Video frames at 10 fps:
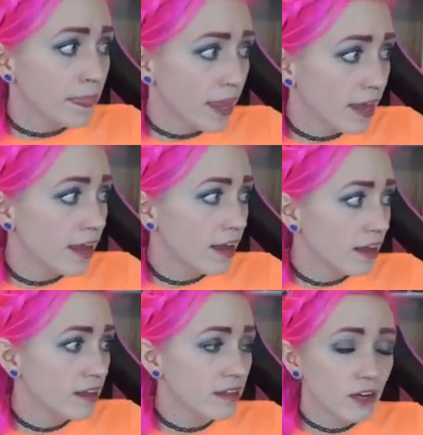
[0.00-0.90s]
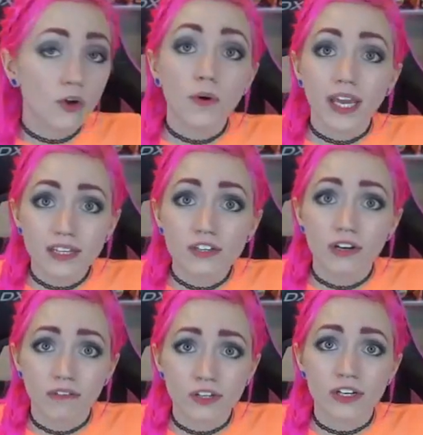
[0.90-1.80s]
the quick and
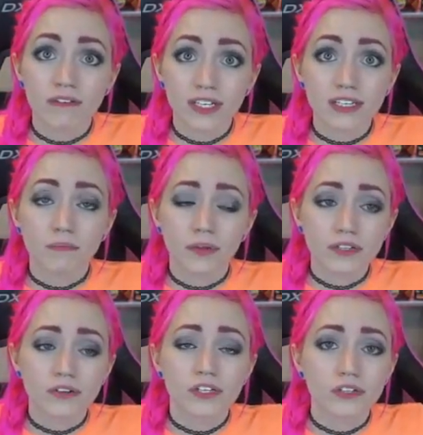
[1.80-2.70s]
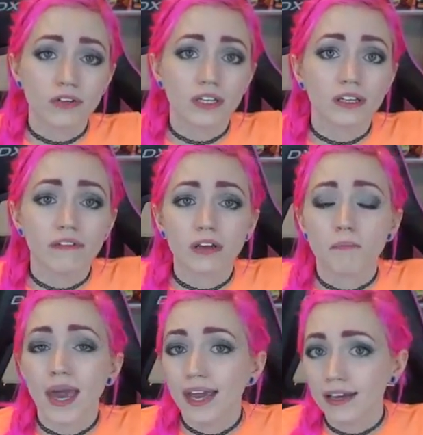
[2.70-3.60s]
dirty version of it is that Blizzard is suing the living
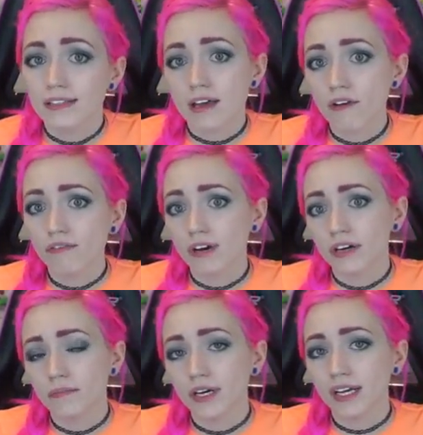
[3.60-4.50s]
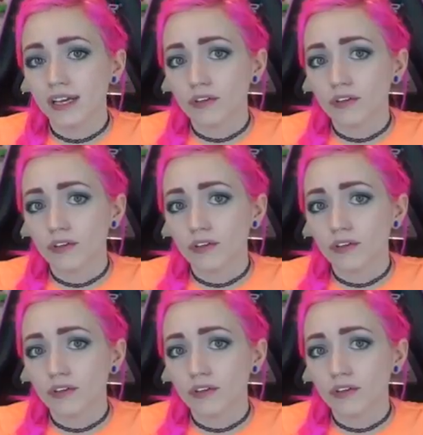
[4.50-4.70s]
pants off of Honorbuddy,